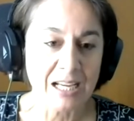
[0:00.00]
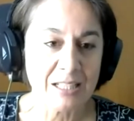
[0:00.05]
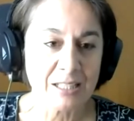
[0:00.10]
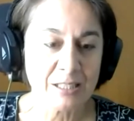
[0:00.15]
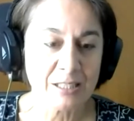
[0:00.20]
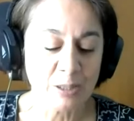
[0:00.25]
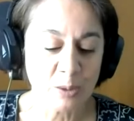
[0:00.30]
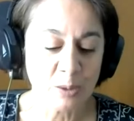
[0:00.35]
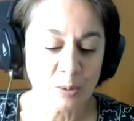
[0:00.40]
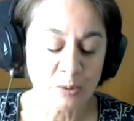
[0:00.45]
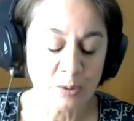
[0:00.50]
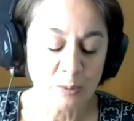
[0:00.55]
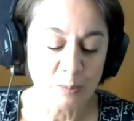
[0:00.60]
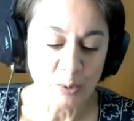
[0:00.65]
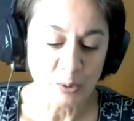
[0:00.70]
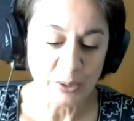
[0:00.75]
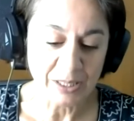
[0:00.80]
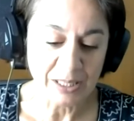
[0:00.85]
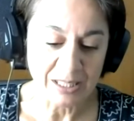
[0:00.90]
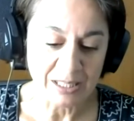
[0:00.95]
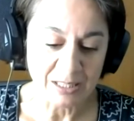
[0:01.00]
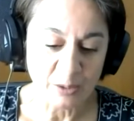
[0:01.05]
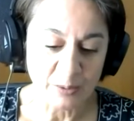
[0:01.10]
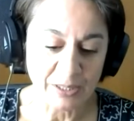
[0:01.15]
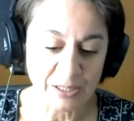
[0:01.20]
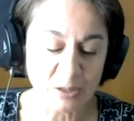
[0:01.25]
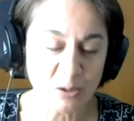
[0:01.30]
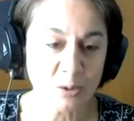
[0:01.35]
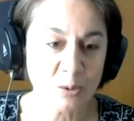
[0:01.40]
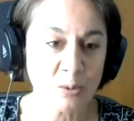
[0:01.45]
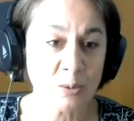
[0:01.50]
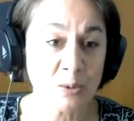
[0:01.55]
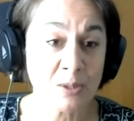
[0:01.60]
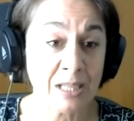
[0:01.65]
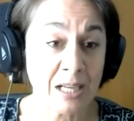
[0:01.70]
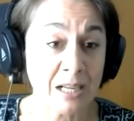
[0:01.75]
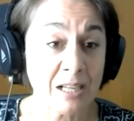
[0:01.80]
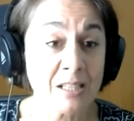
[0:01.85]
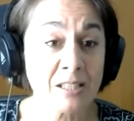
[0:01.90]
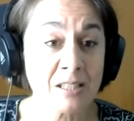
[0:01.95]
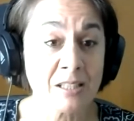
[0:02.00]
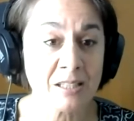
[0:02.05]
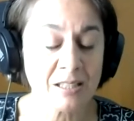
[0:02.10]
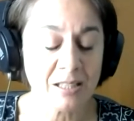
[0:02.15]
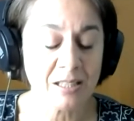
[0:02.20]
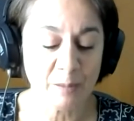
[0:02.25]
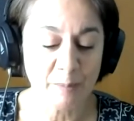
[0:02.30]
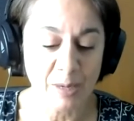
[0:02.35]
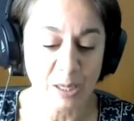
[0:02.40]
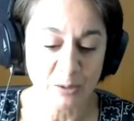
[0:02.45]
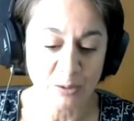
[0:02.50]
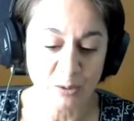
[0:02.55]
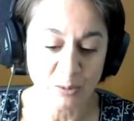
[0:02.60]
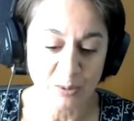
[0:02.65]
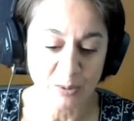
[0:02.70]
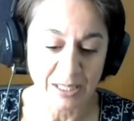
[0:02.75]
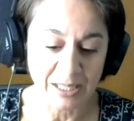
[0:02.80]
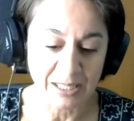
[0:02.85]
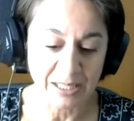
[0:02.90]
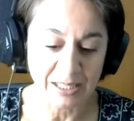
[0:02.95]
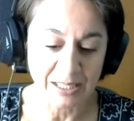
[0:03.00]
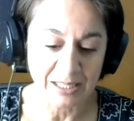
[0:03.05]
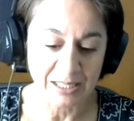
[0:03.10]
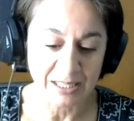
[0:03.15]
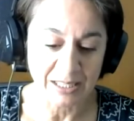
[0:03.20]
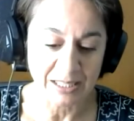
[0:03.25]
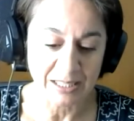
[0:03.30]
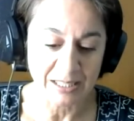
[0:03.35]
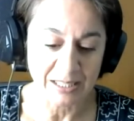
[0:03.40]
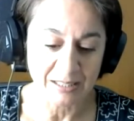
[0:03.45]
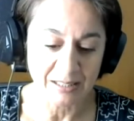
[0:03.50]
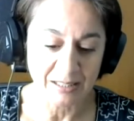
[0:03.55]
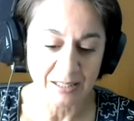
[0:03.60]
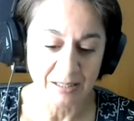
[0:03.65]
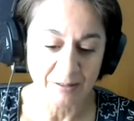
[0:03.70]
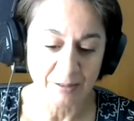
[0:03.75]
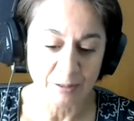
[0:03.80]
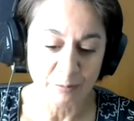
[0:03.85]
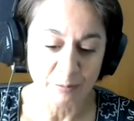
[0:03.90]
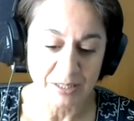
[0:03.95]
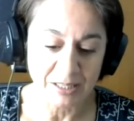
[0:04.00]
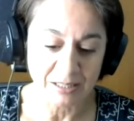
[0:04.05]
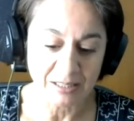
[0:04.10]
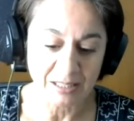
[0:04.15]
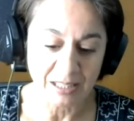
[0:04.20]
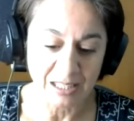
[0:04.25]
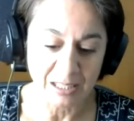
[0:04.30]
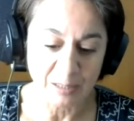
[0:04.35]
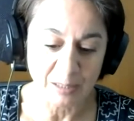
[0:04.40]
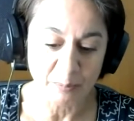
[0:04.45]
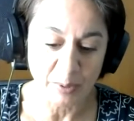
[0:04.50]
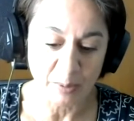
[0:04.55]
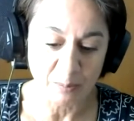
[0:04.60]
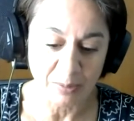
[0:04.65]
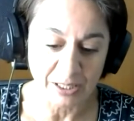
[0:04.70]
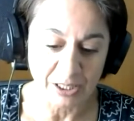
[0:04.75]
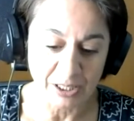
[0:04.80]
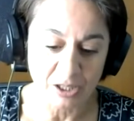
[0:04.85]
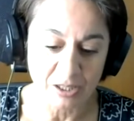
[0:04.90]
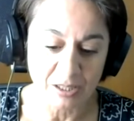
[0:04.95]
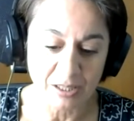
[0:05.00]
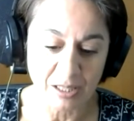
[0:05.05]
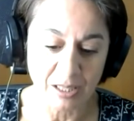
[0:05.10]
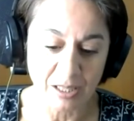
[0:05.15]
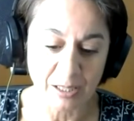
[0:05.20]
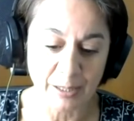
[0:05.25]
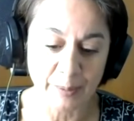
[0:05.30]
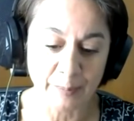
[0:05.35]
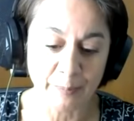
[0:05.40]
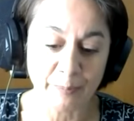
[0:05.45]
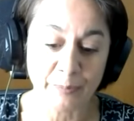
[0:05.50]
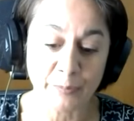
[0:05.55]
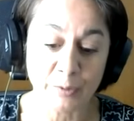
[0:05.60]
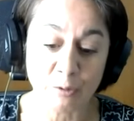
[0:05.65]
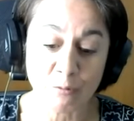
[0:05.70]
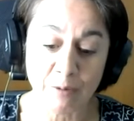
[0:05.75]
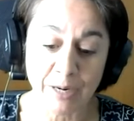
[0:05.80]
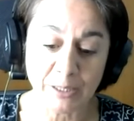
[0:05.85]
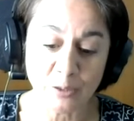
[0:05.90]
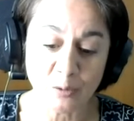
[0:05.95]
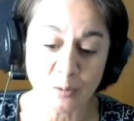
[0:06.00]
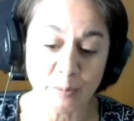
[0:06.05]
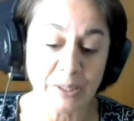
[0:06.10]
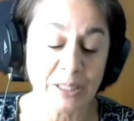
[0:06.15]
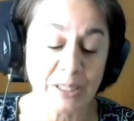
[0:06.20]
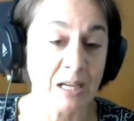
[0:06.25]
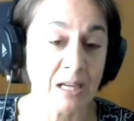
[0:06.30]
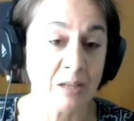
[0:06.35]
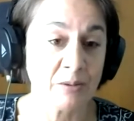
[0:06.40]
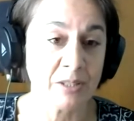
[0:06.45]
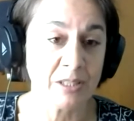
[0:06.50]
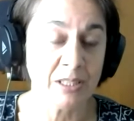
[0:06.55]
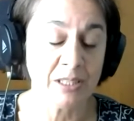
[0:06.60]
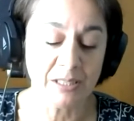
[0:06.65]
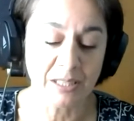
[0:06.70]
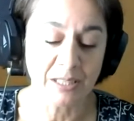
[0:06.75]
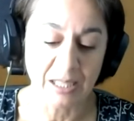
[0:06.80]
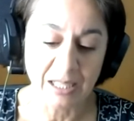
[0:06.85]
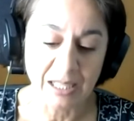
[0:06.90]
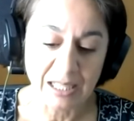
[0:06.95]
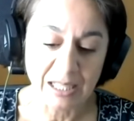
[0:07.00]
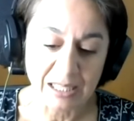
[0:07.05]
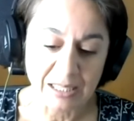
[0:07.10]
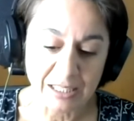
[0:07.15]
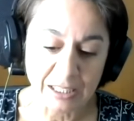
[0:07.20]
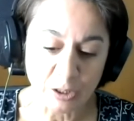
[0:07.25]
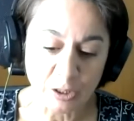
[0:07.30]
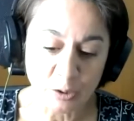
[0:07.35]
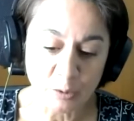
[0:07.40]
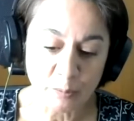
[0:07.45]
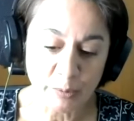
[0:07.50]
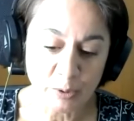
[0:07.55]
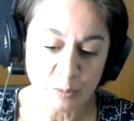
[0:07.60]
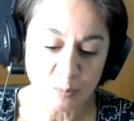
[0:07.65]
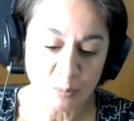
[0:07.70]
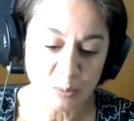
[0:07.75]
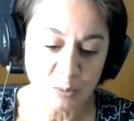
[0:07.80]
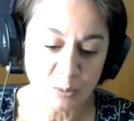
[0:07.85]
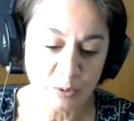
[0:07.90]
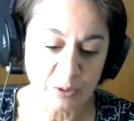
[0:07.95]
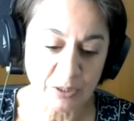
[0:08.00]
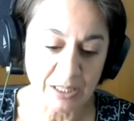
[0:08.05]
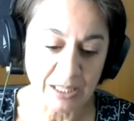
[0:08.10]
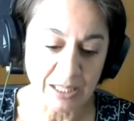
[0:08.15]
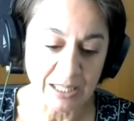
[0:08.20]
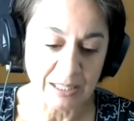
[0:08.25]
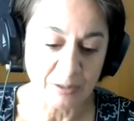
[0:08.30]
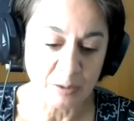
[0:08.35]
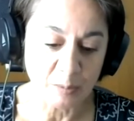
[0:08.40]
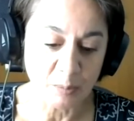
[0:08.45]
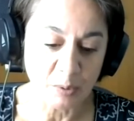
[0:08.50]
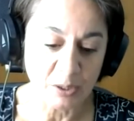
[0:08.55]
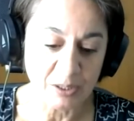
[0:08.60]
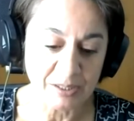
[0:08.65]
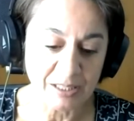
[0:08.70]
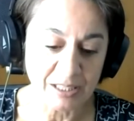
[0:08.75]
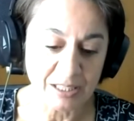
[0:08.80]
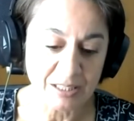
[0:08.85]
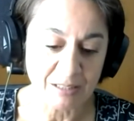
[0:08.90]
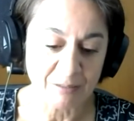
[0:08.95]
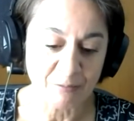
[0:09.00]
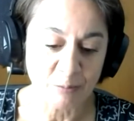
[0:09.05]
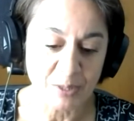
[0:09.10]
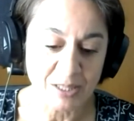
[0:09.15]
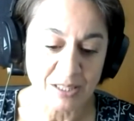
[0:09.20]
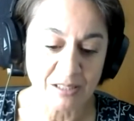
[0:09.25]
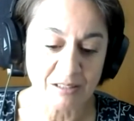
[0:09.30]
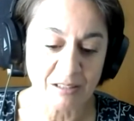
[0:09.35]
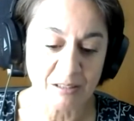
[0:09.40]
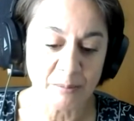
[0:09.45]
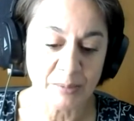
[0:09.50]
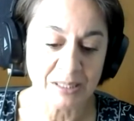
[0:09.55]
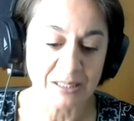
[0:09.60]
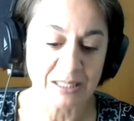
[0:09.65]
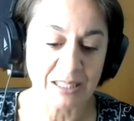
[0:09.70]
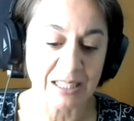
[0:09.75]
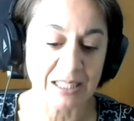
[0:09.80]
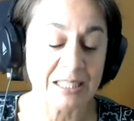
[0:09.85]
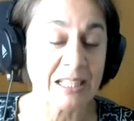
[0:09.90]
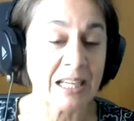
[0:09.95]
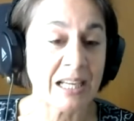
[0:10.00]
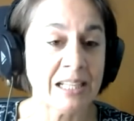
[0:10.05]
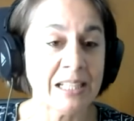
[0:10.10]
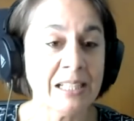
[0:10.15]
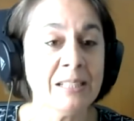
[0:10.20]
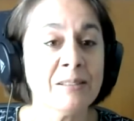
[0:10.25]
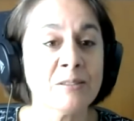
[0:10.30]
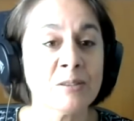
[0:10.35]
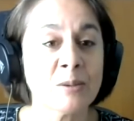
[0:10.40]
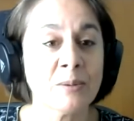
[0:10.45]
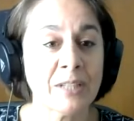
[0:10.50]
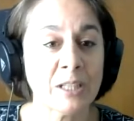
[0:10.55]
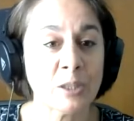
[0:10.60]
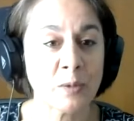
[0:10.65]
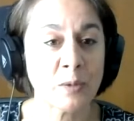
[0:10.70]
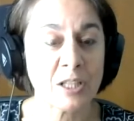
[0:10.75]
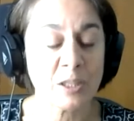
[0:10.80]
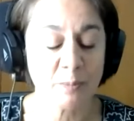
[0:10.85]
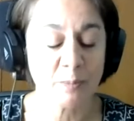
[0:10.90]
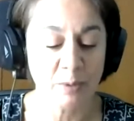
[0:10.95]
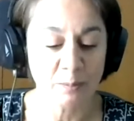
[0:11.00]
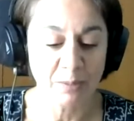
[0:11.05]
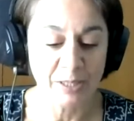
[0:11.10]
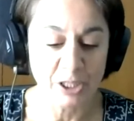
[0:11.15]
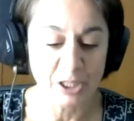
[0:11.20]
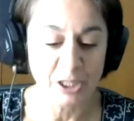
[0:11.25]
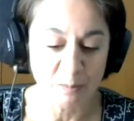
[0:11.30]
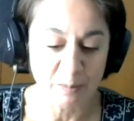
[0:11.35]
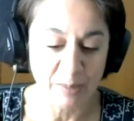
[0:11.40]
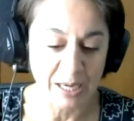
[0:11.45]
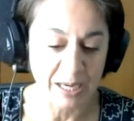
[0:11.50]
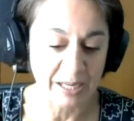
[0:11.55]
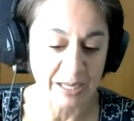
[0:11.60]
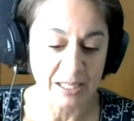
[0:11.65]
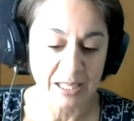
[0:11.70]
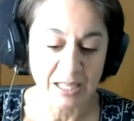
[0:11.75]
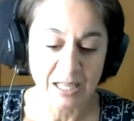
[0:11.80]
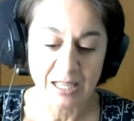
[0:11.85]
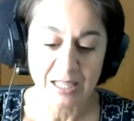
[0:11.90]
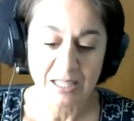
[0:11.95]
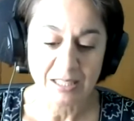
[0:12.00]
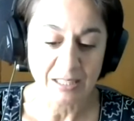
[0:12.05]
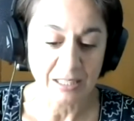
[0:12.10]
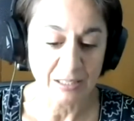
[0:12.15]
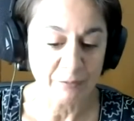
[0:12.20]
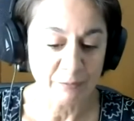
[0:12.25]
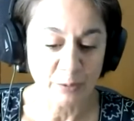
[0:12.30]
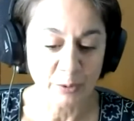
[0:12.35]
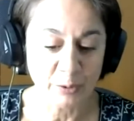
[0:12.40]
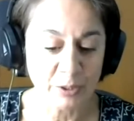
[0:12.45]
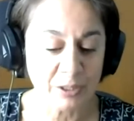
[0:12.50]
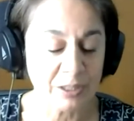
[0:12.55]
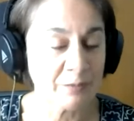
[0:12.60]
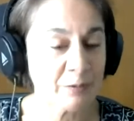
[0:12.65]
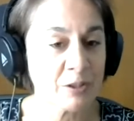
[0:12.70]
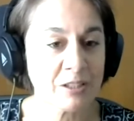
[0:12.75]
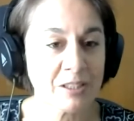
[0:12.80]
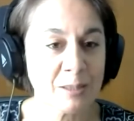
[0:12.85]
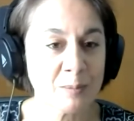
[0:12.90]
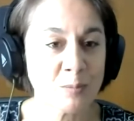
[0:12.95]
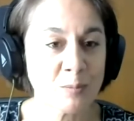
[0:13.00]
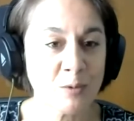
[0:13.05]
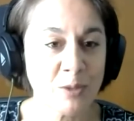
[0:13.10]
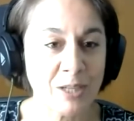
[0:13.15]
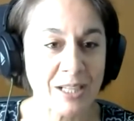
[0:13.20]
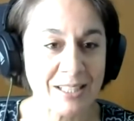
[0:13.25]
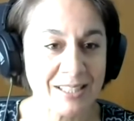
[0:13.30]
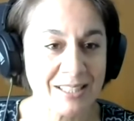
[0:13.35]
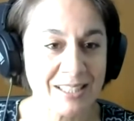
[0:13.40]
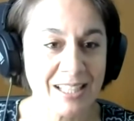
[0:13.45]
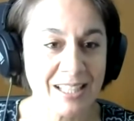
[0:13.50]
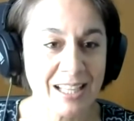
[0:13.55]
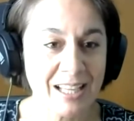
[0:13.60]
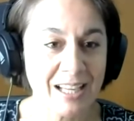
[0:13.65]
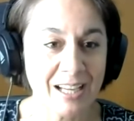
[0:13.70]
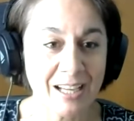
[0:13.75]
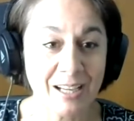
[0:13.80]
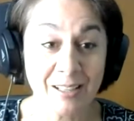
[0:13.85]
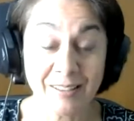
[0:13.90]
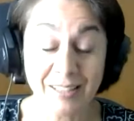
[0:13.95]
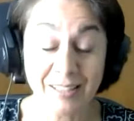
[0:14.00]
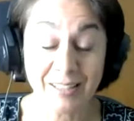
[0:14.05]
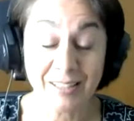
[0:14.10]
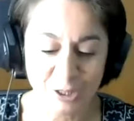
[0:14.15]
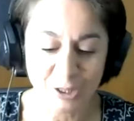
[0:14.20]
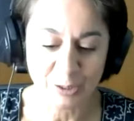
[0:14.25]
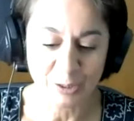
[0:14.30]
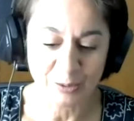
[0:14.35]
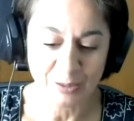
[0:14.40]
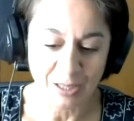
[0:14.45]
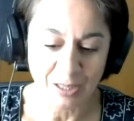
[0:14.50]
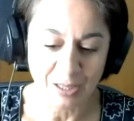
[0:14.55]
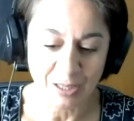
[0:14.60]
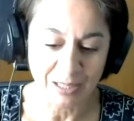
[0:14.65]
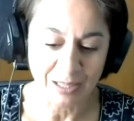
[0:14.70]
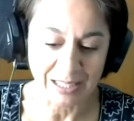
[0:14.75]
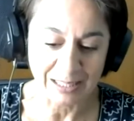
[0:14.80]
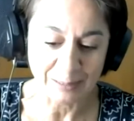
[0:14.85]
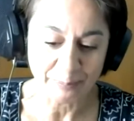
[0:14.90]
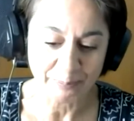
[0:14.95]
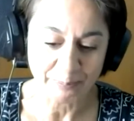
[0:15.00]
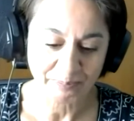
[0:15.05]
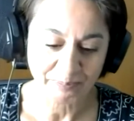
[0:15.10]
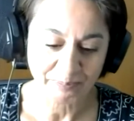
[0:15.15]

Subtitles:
So the book he's going to tell us about today is the recently published The Right to be Counted, The Urban Poor and the Politics of Resettlement in Delhi. So that was published by Stanford University Press this year only.